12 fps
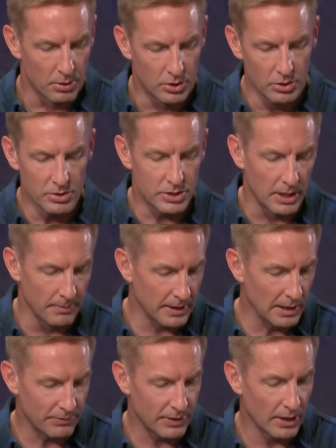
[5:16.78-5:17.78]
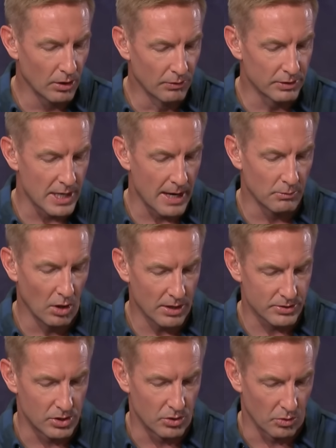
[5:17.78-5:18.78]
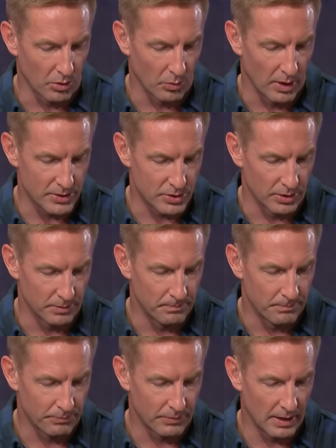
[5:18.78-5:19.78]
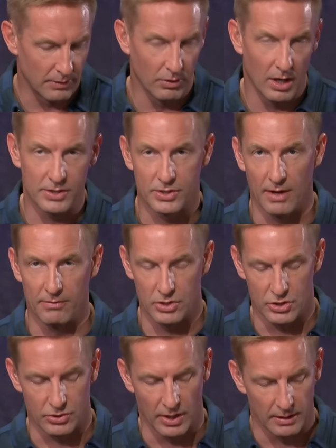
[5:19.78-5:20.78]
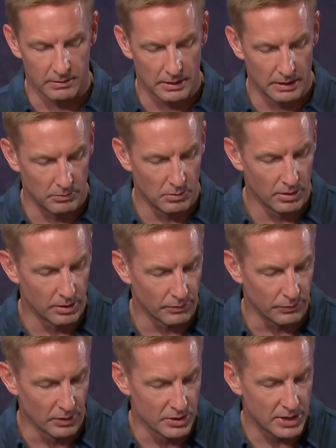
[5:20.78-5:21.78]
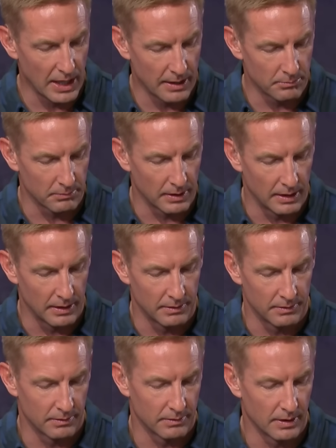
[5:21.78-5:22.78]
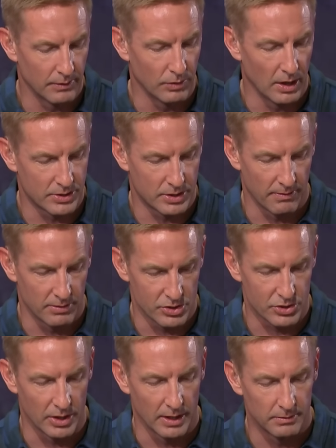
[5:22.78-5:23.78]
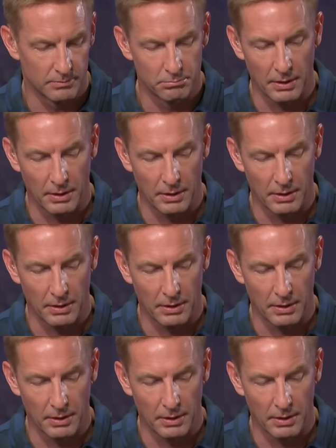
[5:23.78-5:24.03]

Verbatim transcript: Purdue is coming off that overtime loss to Northwestern. They've lost seven straight. They won their first game and they've lost seven straight.